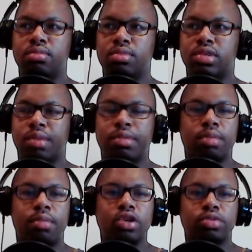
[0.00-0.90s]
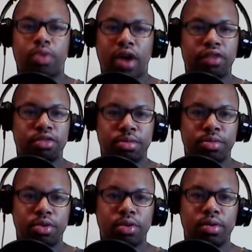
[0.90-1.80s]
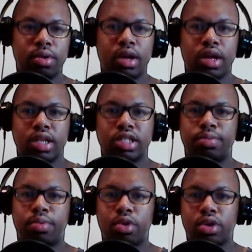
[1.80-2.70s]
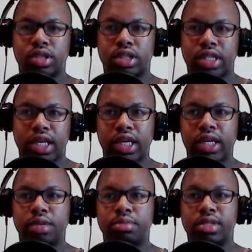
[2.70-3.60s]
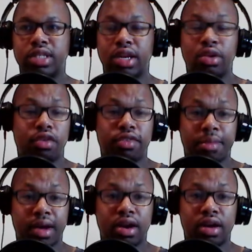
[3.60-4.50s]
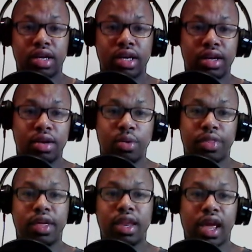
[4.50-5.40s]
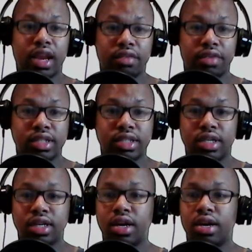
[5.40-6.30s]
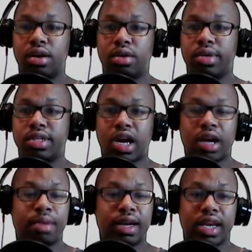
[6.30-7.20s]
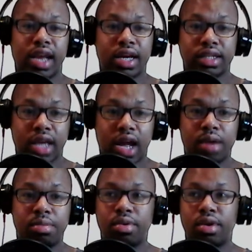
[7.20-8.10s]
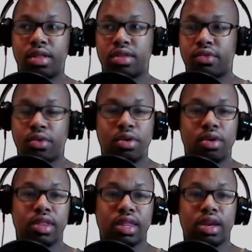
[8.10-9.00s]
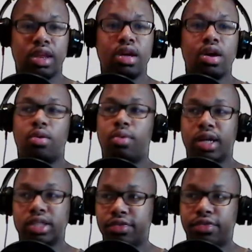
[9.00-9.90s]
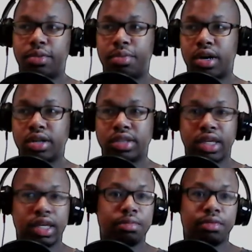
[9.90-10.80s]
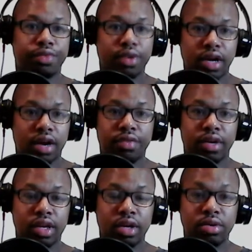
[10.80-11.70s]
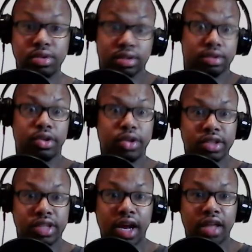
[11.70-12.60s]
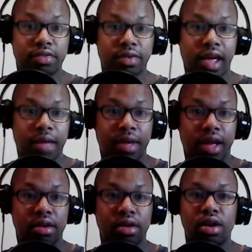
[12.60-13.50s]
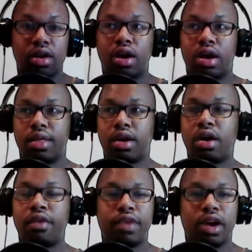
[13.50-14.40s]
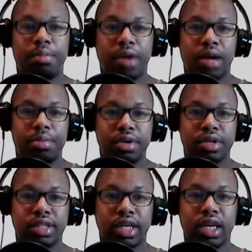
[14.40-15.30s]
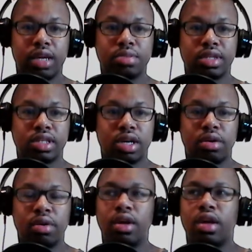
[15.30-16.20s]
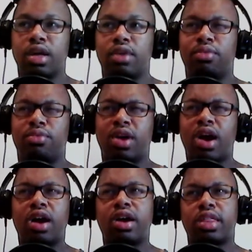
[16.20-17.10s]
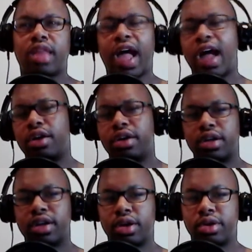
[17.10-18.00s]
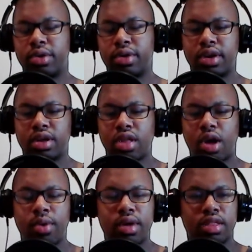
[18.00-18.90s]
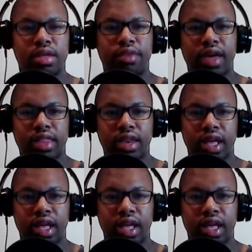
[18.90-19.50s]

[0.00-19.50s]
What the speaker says: some of the most profitable sports teams in North America within that division. When you talk about the Dallas Cowboys, of course, and Washington football team, and Philadelphia Eagles, New York Giants for that matter, they're all very popular teams. And so, regardless of how good they're doing, there's always a vested